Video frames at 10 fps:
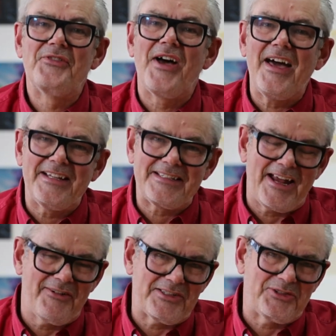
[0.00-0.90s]
That is
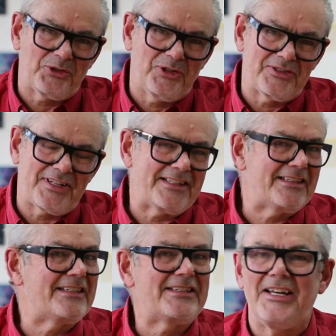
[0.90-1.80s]
Aristotle's
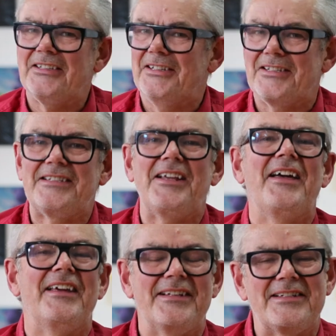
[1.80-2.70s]
subtle
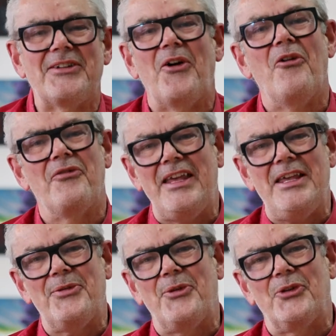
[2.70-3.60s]
science of
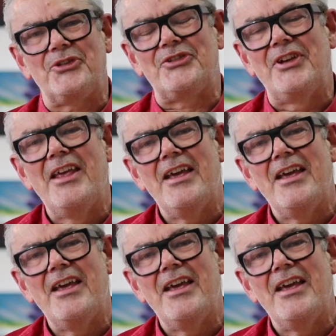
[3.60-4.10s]
ethos